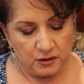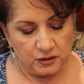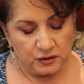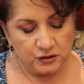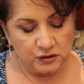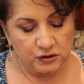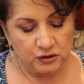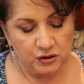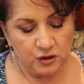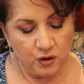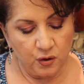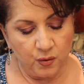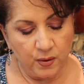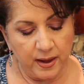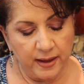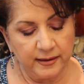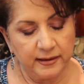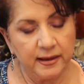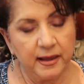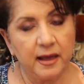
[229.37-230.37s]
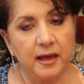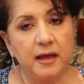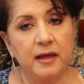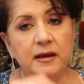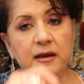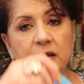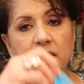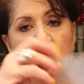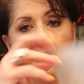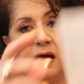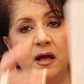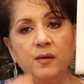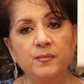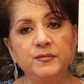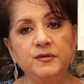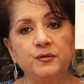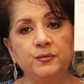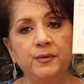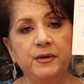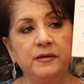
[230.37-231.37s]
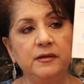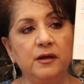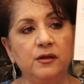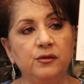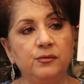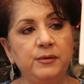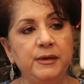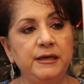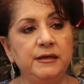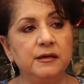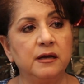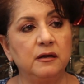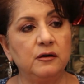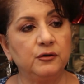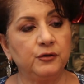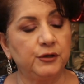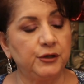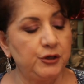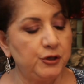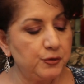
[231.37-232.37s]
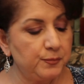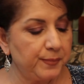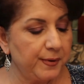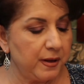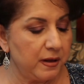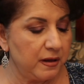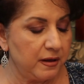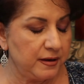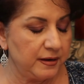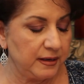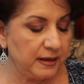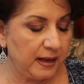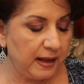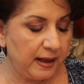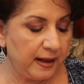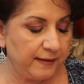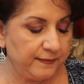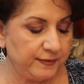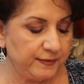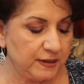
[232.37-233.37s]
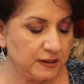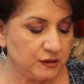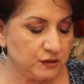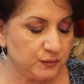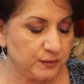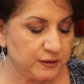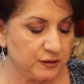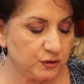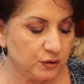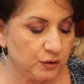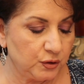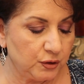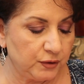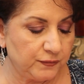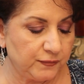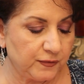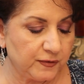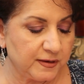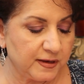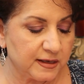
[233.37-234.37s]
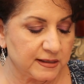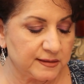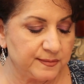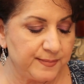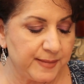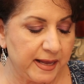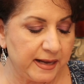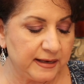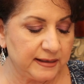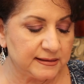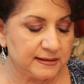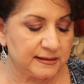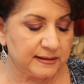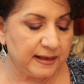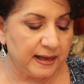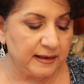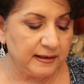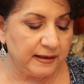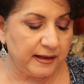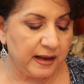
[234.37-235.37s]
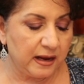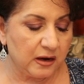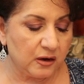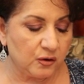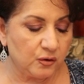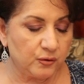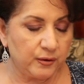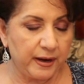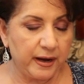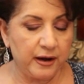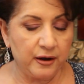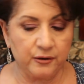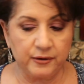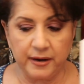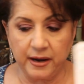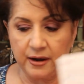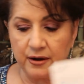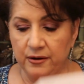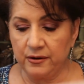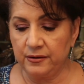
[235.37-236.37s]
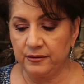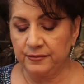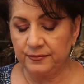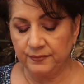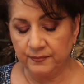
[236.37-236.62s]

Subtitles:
So again, it comes with a $3 coupon, and this one's good for cosmetics, skincare, or hair care.